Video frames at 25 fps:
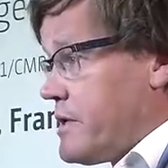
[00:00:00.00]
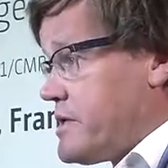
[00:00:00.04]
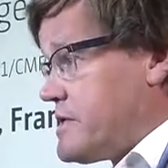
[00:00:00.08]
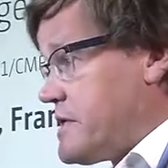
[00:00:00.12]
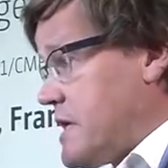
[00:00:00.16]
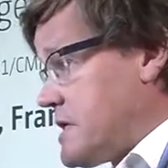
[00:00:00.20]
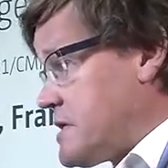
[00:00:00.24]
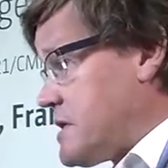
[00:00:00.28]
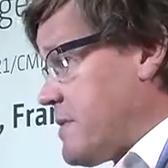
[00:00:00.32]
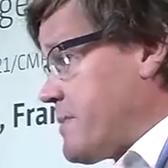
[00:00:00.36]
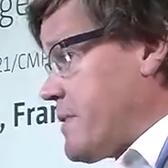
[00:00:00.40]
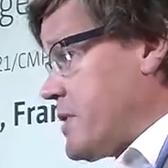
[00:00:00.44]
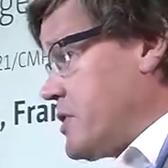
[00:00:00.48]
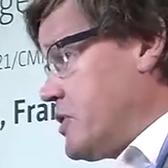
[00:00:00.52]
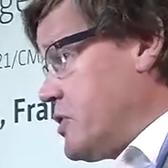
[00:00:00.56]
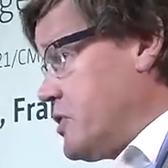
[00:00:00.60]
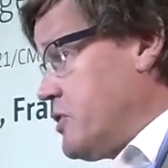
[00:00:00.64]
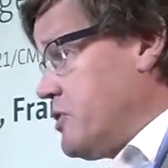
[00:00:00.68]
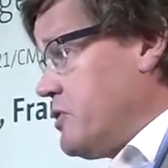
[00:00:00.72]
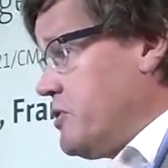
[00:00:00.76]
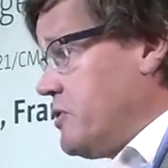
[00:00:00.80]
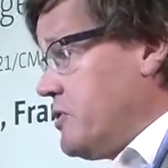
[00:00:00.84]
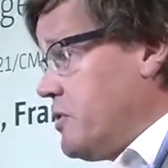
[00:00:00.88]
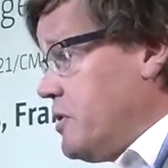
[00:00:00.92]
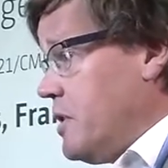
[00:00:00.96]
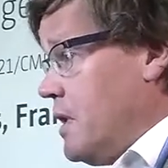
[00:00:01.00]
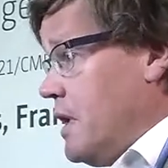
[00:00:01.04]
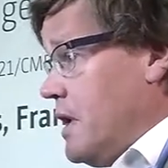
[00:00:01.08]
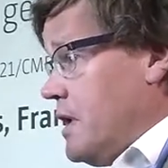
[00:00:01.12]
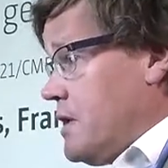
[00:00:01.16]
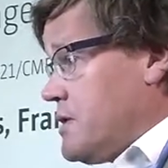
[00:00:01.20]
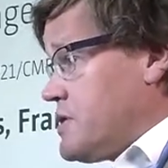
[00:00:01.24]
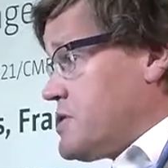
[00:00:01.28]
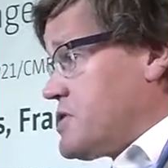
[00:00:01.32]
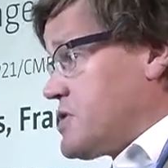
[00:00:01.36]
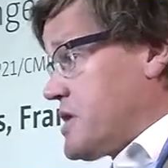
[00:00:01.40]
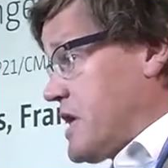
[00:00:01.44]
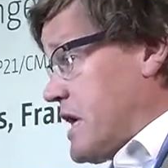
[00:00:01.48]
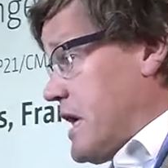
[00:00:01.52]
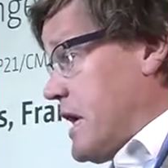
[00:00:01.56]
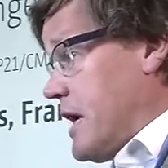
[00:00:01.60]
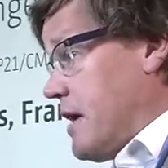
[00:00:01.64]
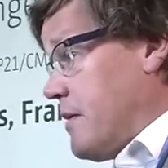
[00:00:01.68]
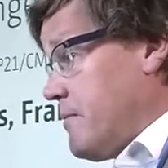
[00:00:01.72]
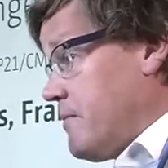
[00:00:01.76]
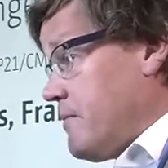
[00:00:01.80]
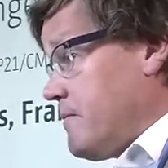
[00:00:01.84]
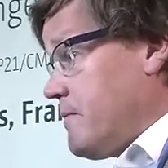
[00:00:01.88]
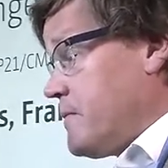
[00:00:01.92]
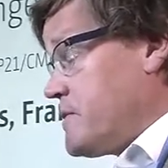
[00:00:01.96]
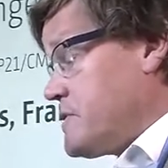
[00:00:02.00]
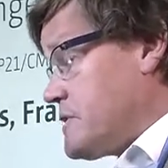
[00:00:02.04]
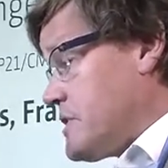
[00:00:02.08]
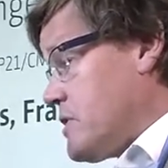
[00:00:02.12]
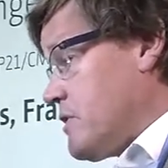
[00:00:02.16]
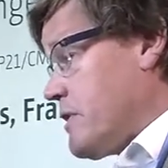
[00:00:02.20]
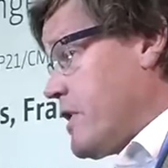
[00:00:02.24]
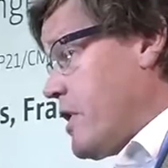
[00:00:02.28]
sets up a new scheme so